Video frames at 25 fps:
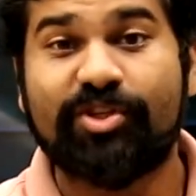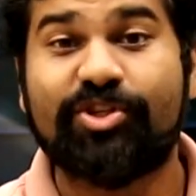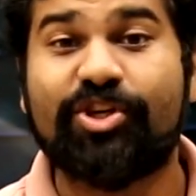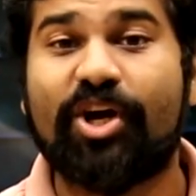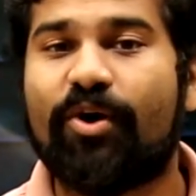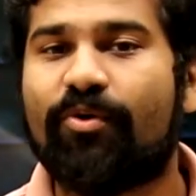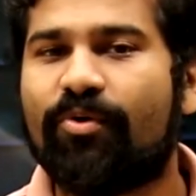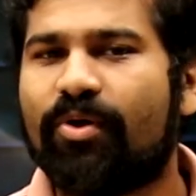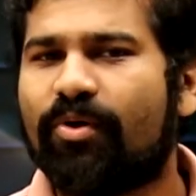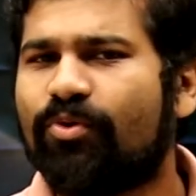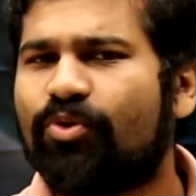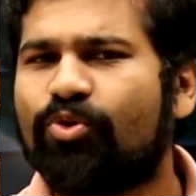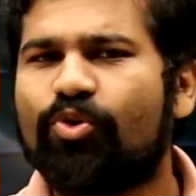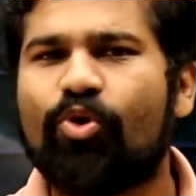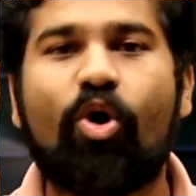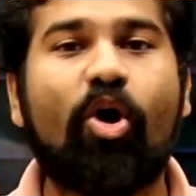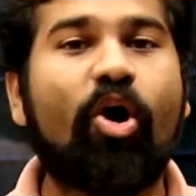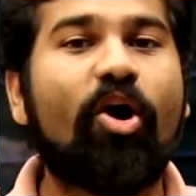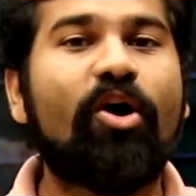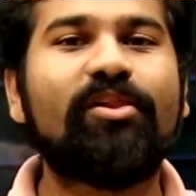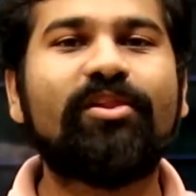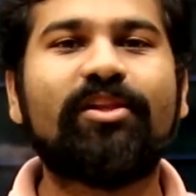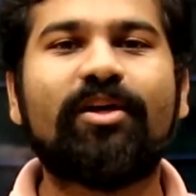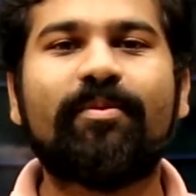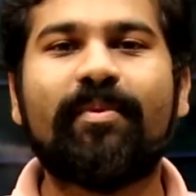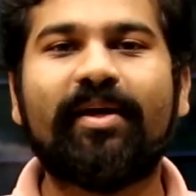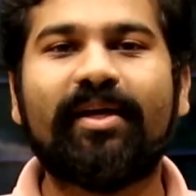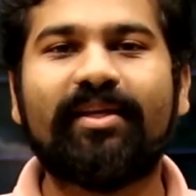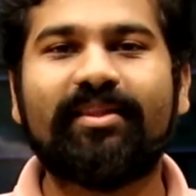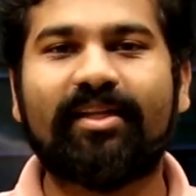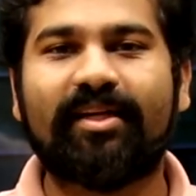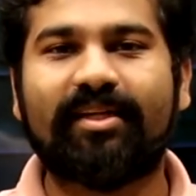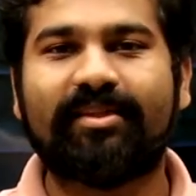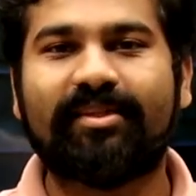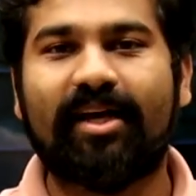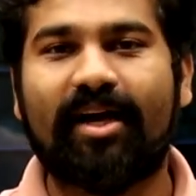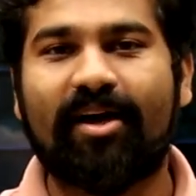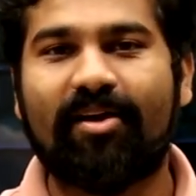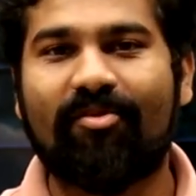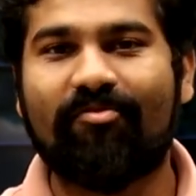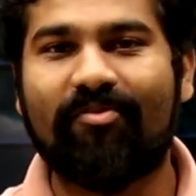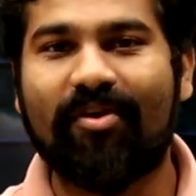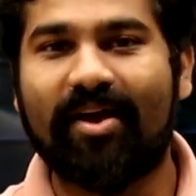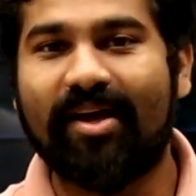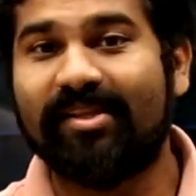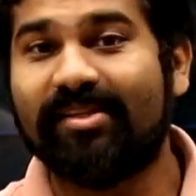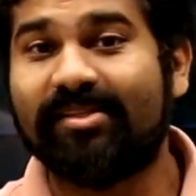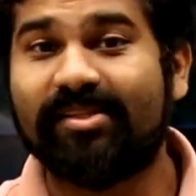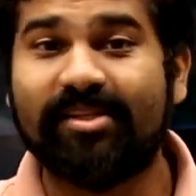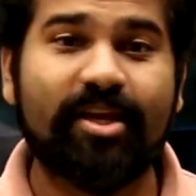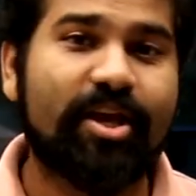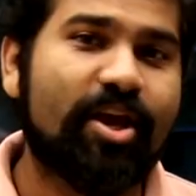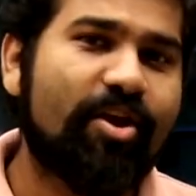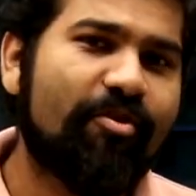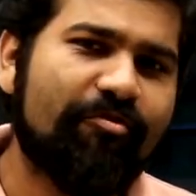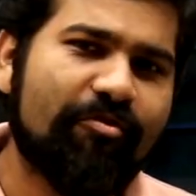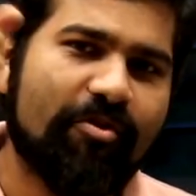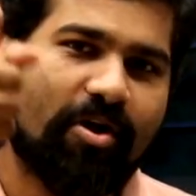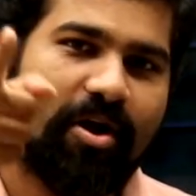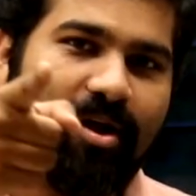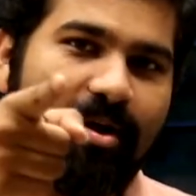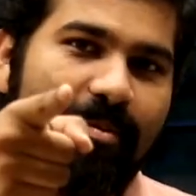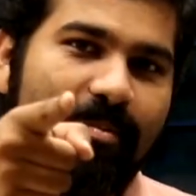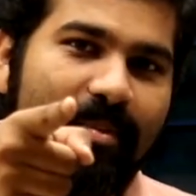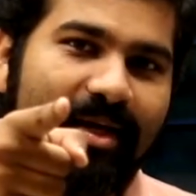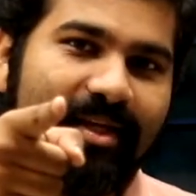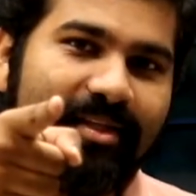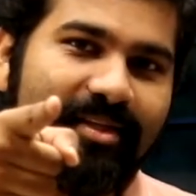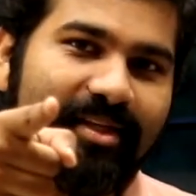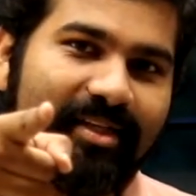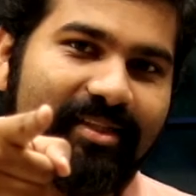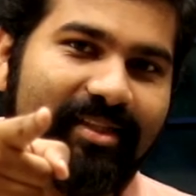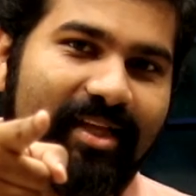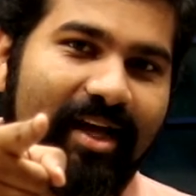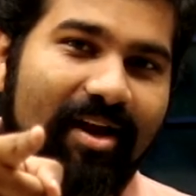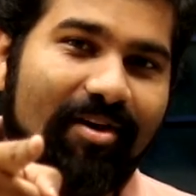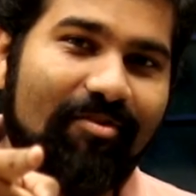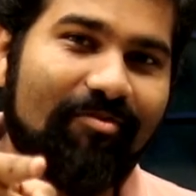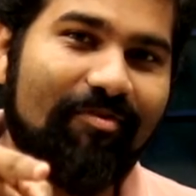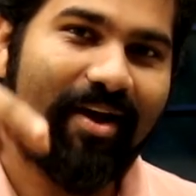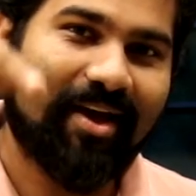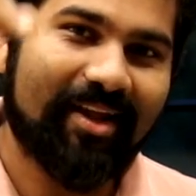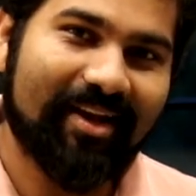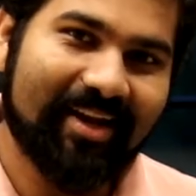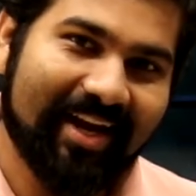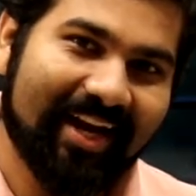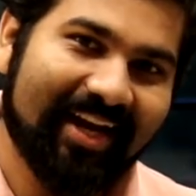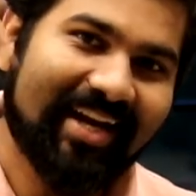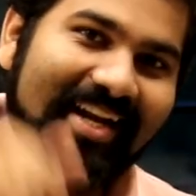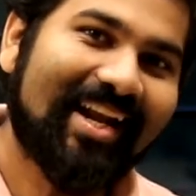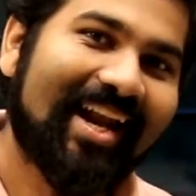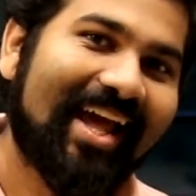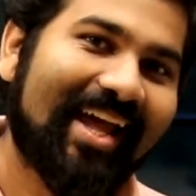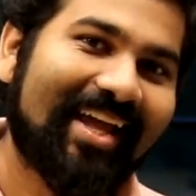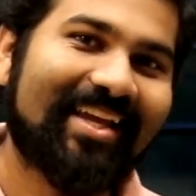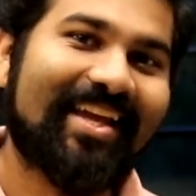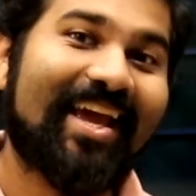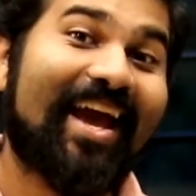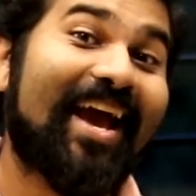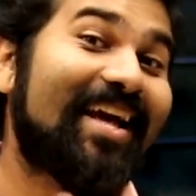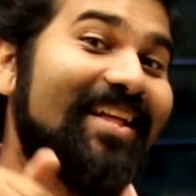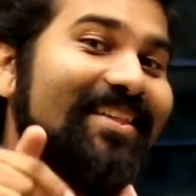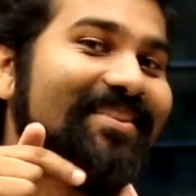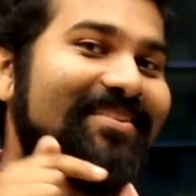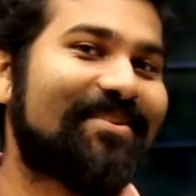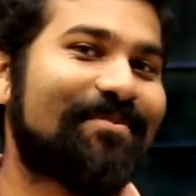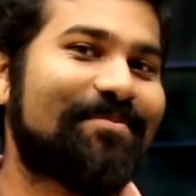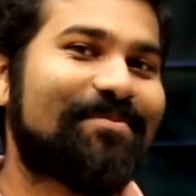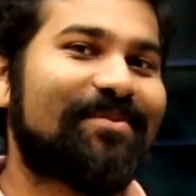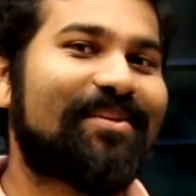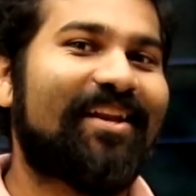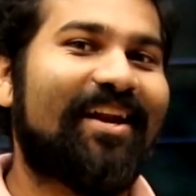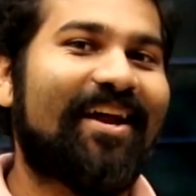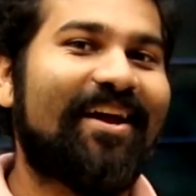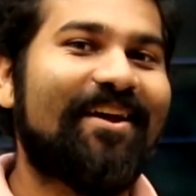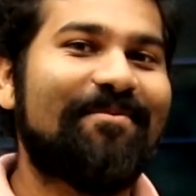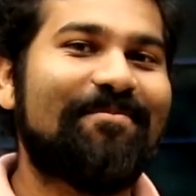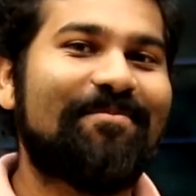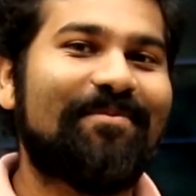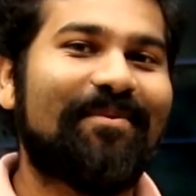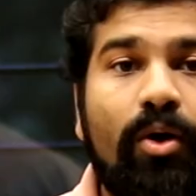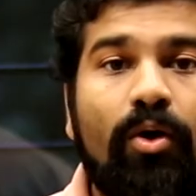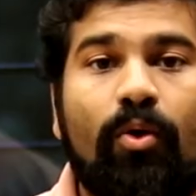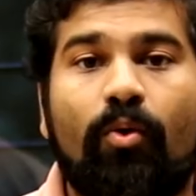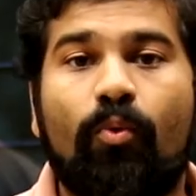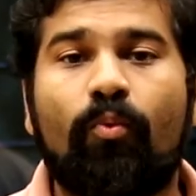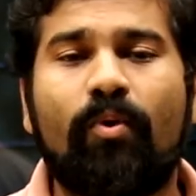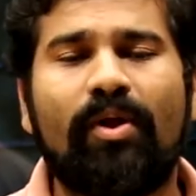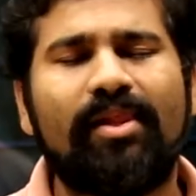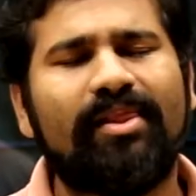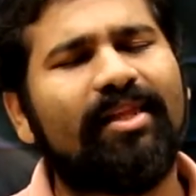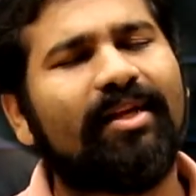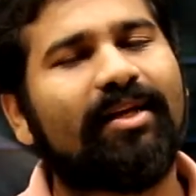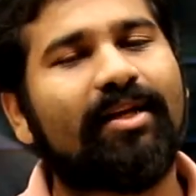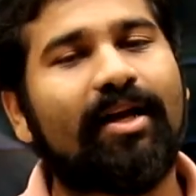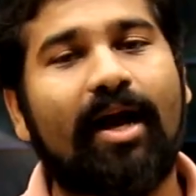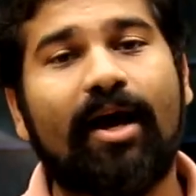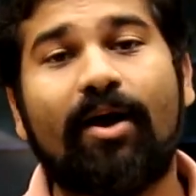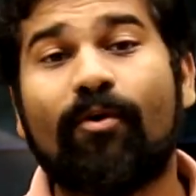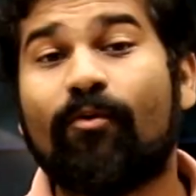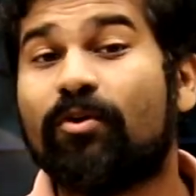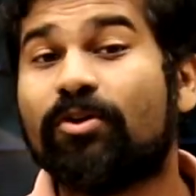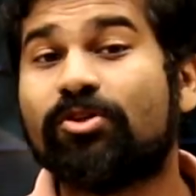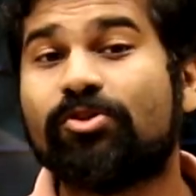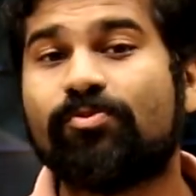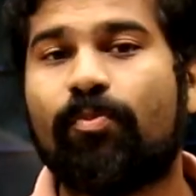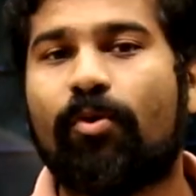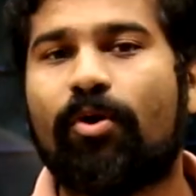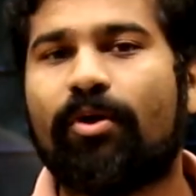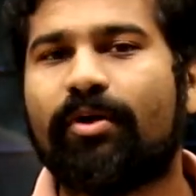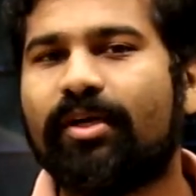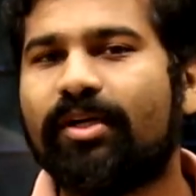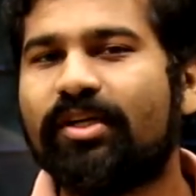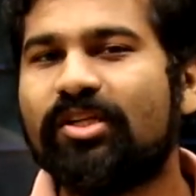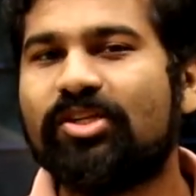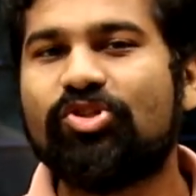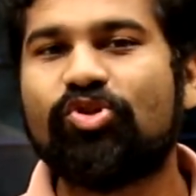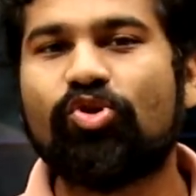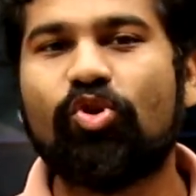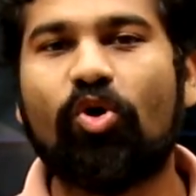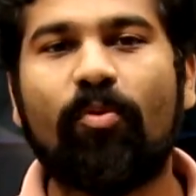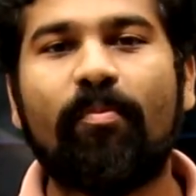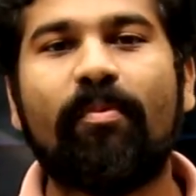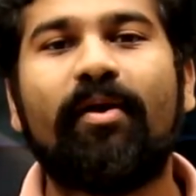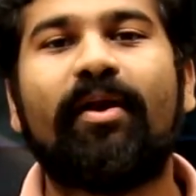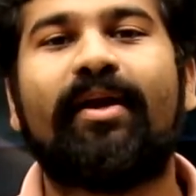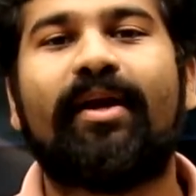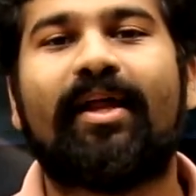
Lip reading: Shout out to all the Mahindra THAR fans. If you are a Mahindra THAR fan, hit like and subscribe. Well, the car was spotted so many